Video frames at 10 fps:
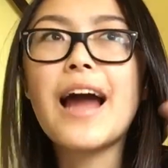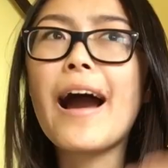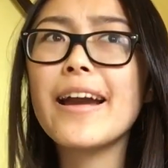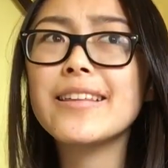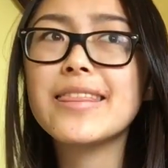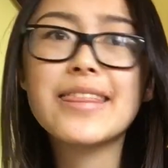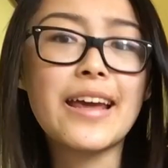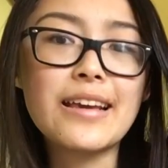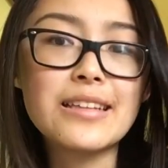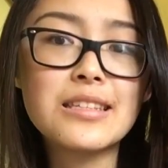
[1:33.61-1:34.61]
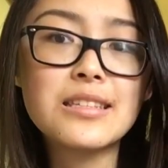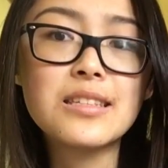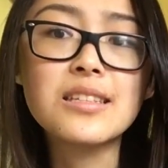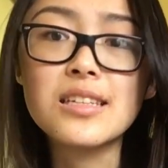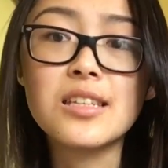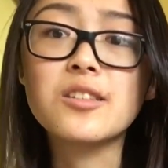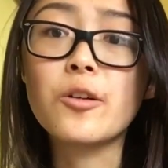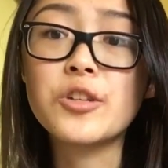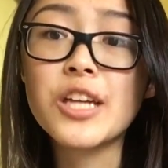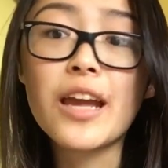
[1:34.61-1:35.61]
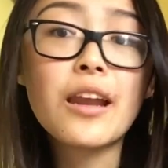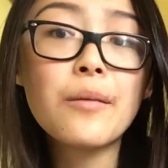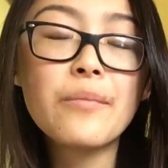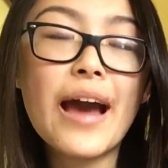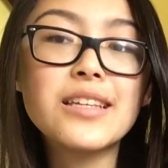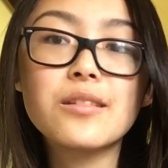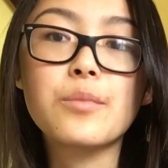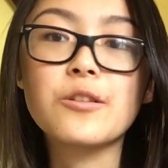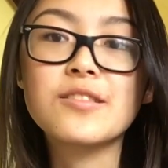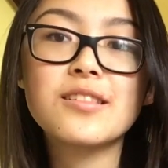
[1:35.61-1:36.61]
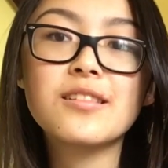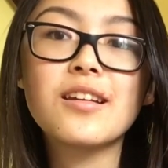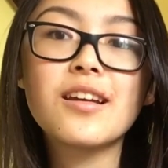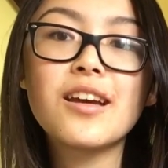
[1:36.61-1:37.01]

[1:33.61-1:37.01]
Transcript: I think it's to disassociate him as a person